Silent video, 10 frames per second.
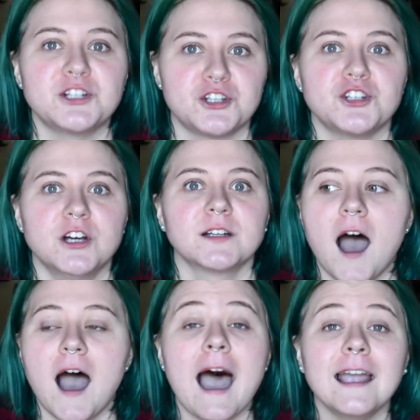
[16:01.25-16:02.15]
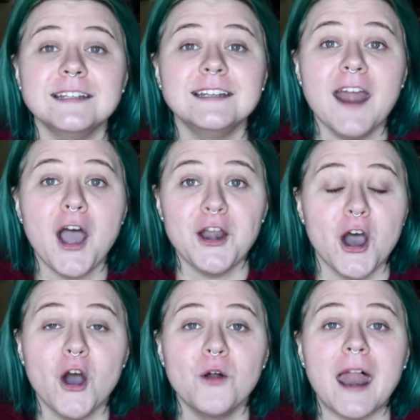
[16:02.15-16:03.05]
shook. I did not
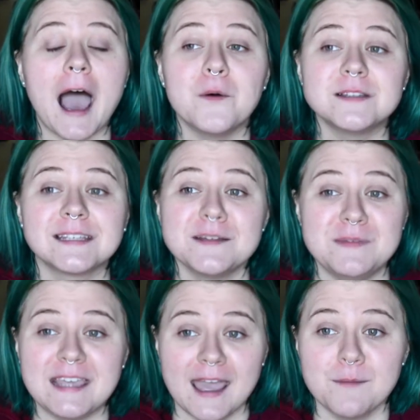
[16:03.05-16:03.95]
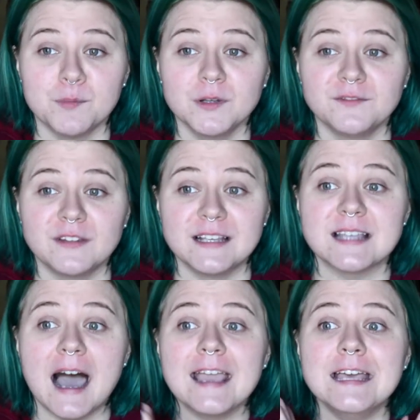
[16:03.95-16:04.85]
know that I was gonna be capable of this.
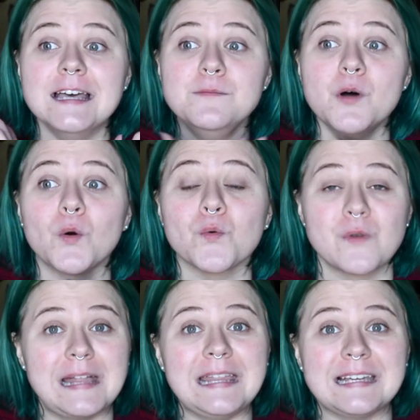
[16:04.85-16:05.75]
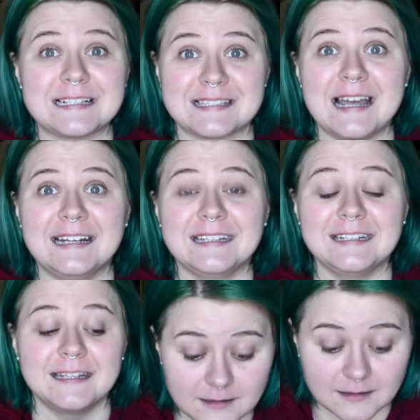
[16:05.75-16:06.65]
I am really excited.
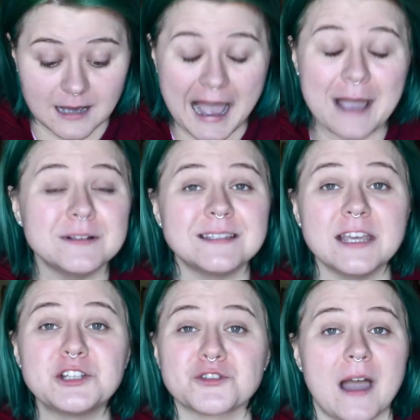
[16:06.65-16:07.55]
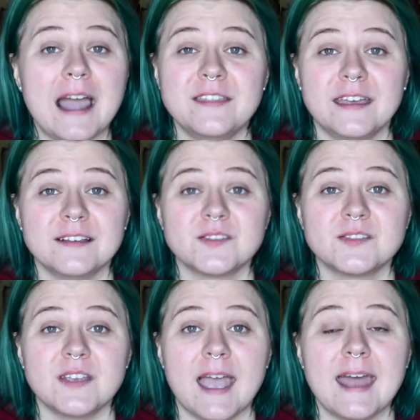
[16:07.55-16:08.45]
I would say try
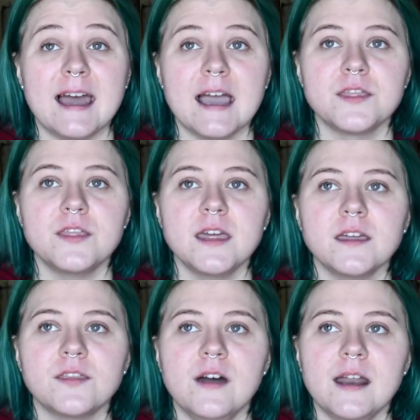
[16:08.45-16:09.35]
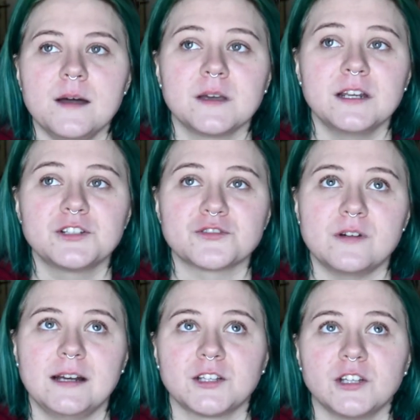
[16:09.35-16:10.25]
this, and I think that I'm gonna
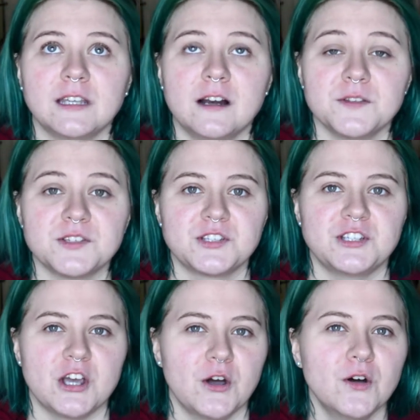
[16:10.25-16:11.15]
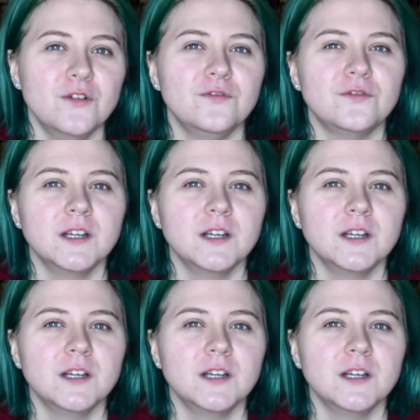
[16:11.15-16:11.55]
try to cook it on the stove